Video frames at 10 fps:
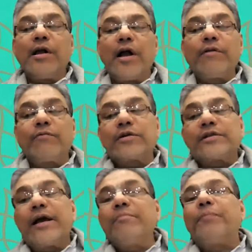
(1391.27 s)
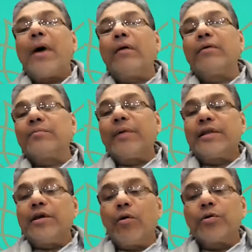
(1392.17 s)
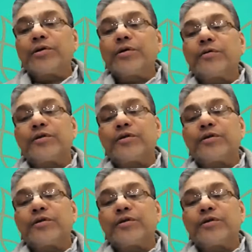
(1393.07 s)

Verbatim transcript: and was empowered by the ocean